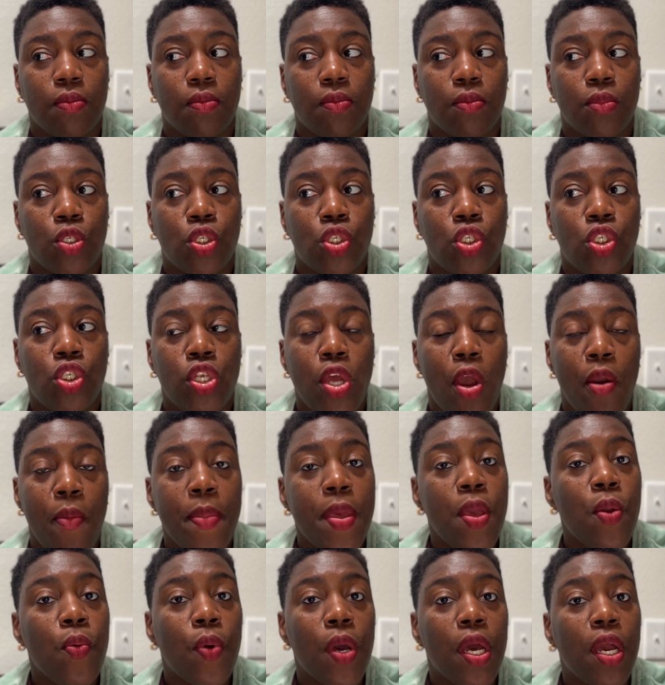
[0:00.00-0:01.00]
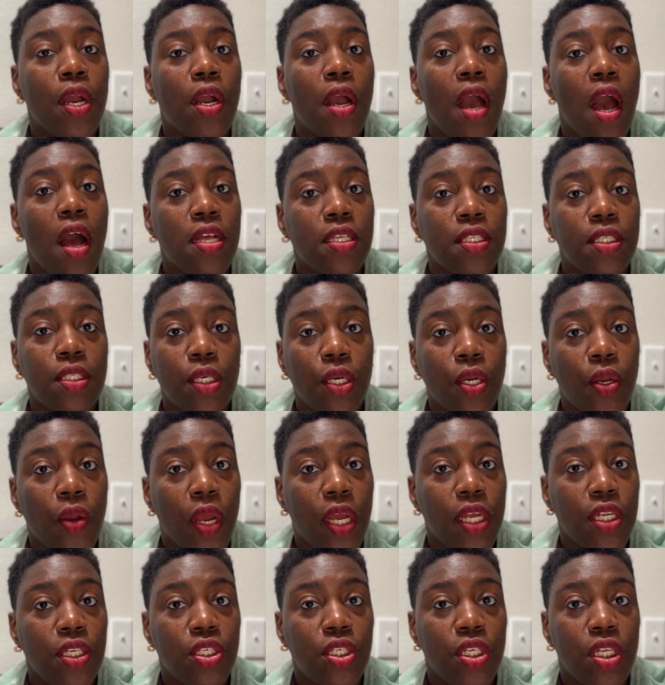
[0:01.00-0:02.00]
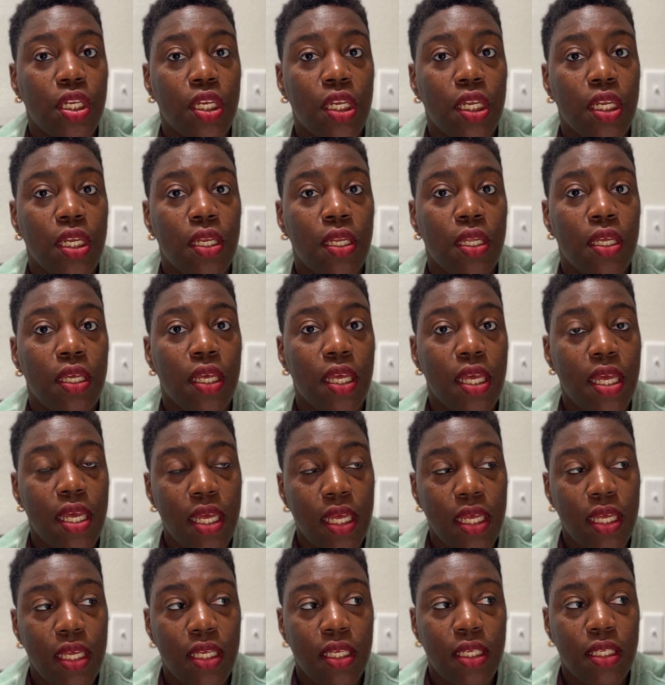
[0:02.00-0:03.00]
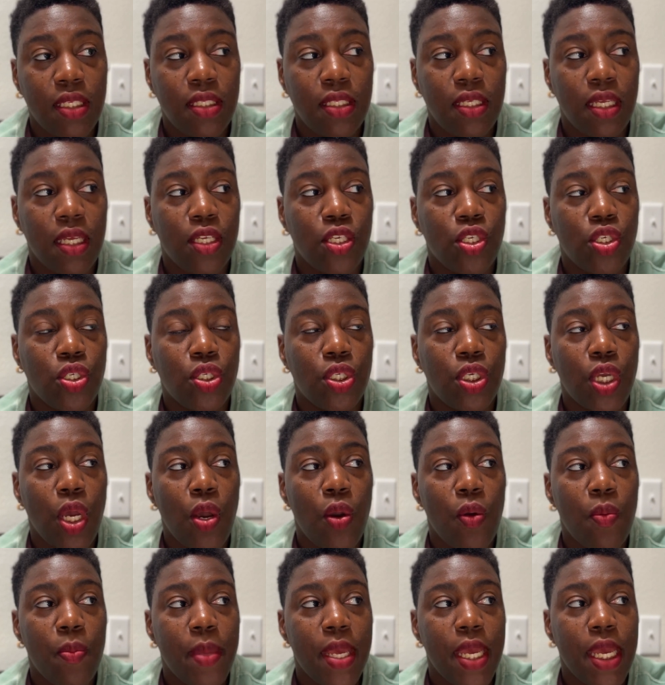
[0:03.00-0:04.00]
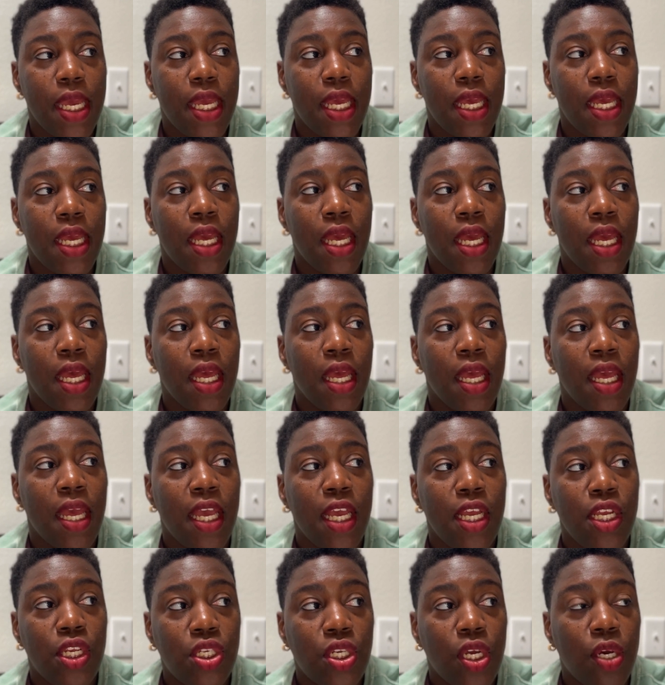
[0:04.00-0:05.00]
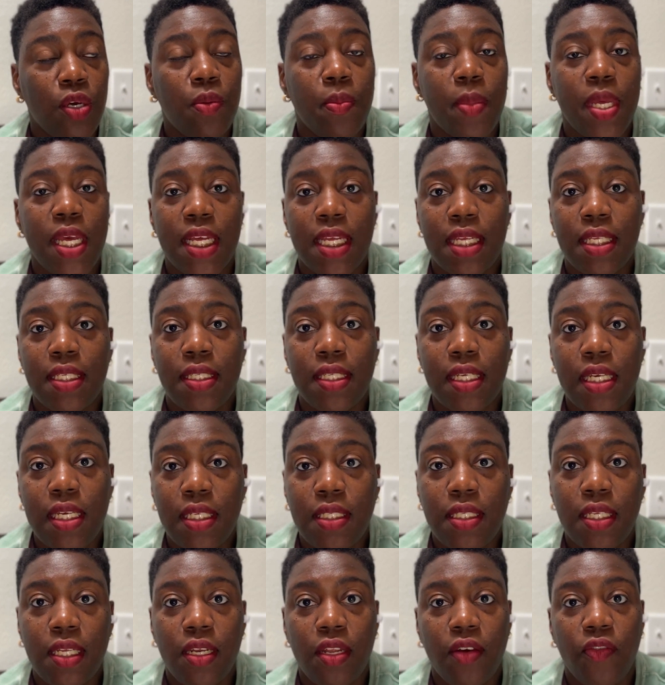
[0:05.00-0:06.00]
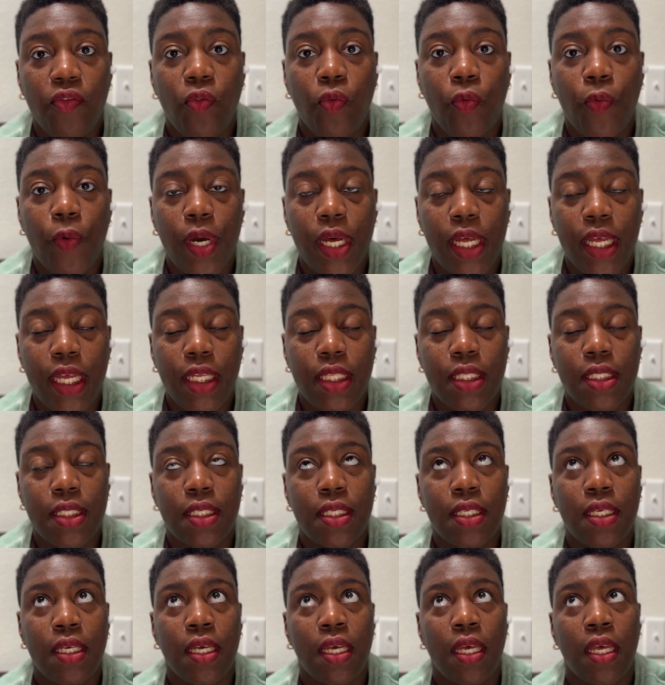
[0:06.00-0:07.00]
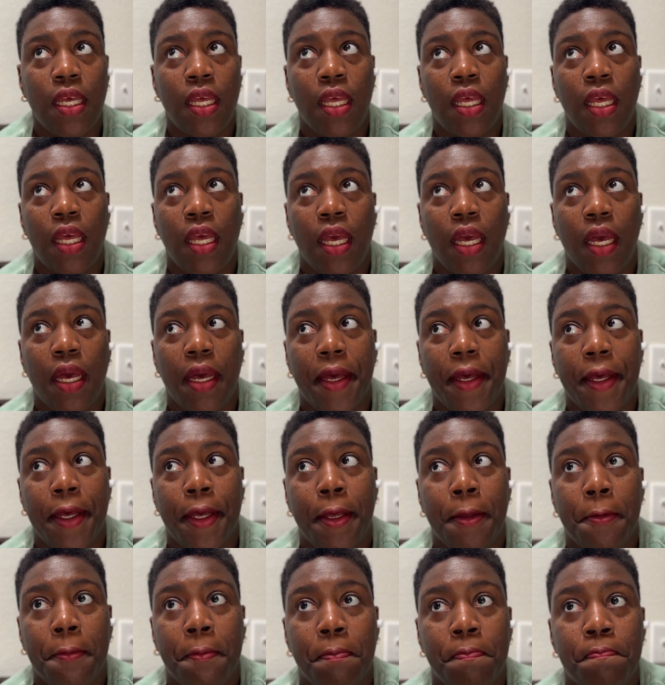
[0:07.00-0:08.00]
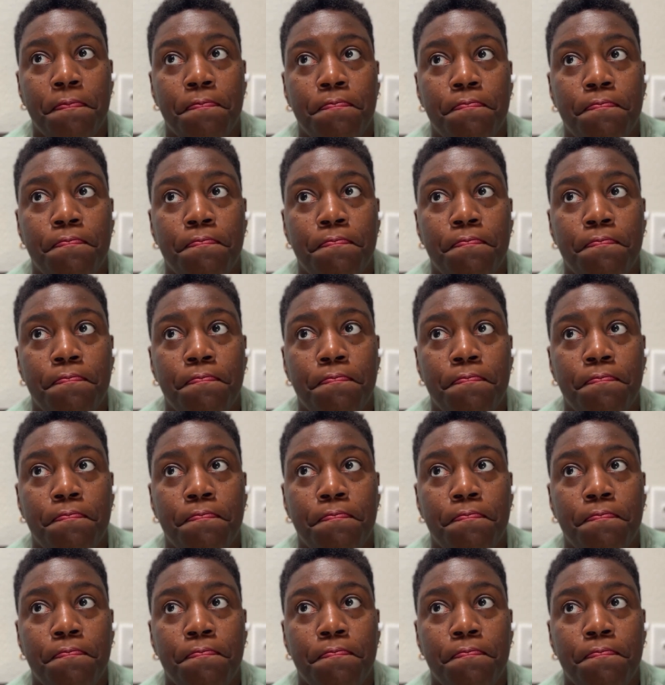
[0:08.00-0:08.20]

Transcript: show me what consecration is, show me, he showed me a season of what, um,